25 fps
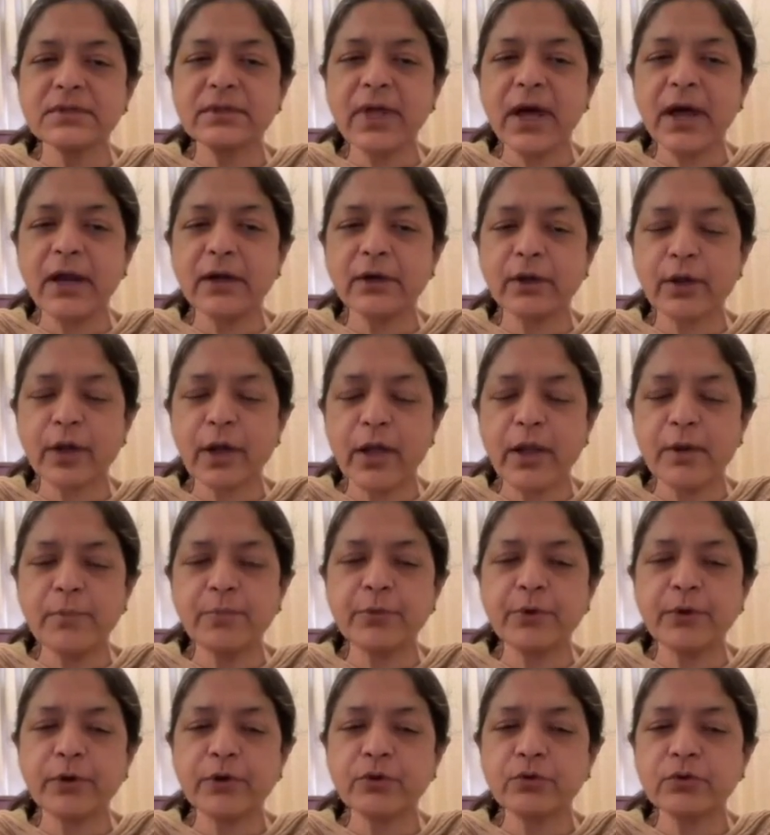that help
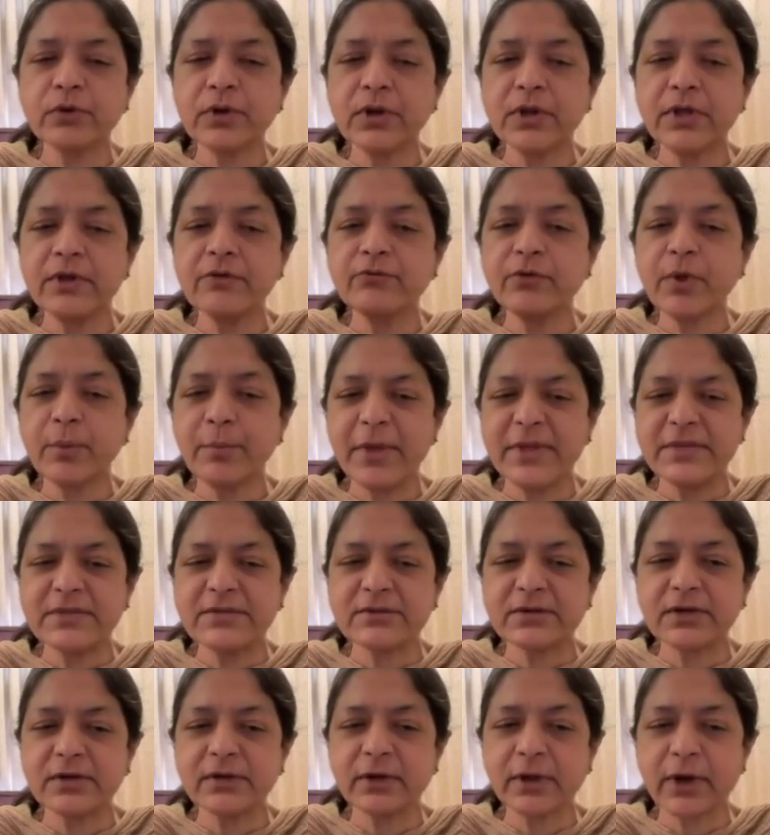to relieve the
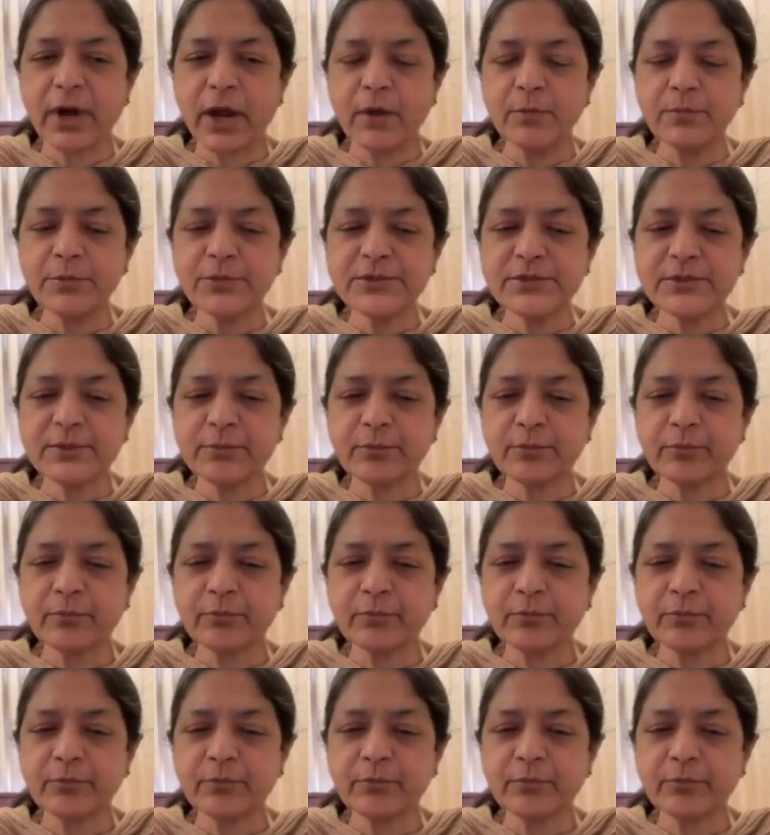menstrual cramps.